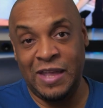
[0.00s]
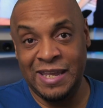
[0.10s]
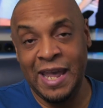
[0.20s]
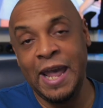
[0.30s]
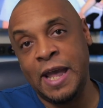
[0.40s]
they
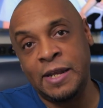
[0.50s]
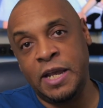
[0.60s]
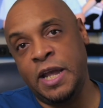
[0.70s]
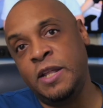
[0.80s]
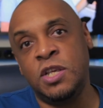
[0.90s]
can
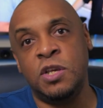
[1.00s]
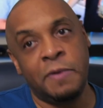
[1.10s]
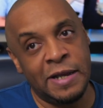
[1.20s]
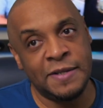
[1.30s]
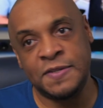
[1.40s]
in the
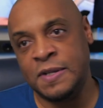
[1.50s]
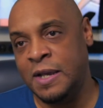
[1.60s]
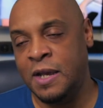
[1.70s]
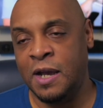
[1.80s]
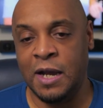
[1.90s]
U.S.
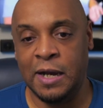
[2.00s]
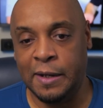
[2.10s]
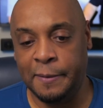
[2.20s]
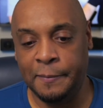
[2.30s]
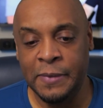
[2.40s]

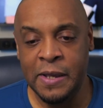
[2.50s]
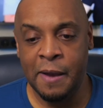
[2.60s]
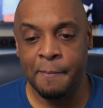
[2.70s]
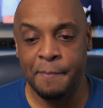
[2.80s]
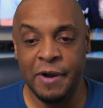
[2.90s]

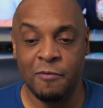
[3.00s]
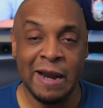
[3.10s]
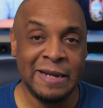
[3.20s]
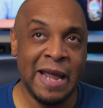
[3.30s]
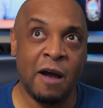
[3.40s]
But
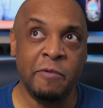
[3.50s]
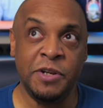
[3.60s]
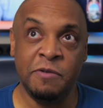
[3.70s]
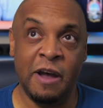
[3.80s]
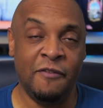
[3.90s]
right now we
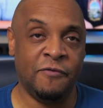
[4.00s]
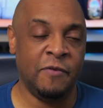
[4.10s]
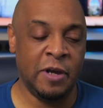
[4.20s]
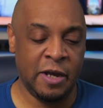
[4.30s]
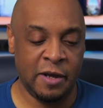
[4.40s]
do have
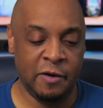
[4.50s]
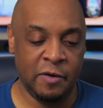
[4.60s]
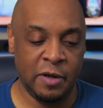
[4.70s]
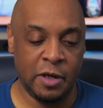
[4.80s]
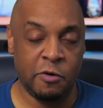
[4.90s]

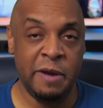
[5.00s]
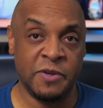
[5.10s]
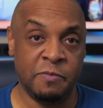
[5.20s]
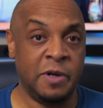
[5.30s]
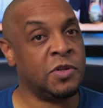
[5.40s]

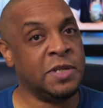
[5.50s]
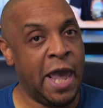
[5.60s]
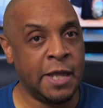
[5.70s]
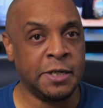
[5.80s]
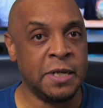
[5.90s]
agreements with
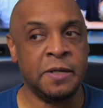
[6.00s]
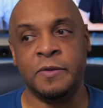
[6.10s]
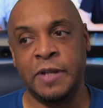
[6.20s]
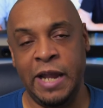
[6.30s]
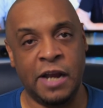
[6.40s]
Canada.
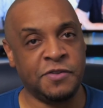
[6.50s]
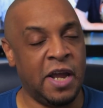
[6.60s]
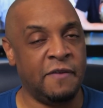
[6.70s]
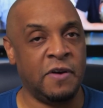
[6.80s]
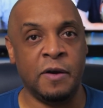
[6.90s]
They actually
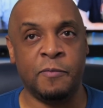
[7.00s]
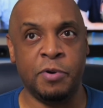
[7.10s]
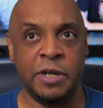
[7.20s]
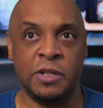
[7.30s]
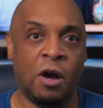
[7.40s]
have a
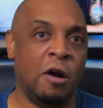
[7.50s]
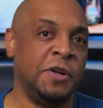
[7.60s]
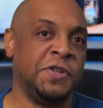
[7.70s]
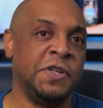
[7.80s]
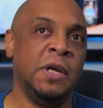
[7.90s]
pretty
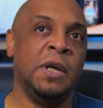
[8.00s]
large